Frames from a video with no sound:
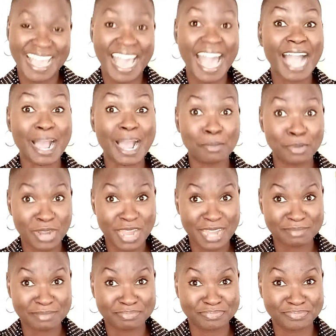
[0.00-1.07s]
akaboga,
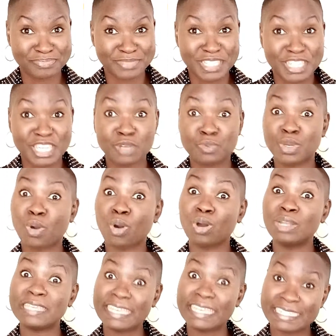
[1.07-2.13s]
and we
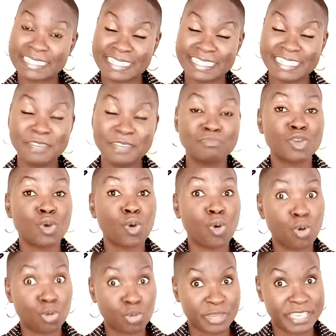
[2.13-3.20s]
call eating
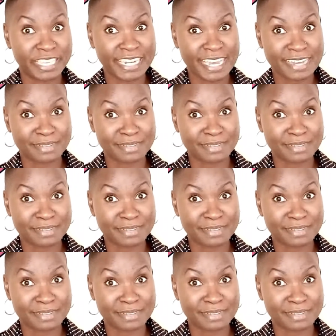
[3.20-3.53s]
okukina.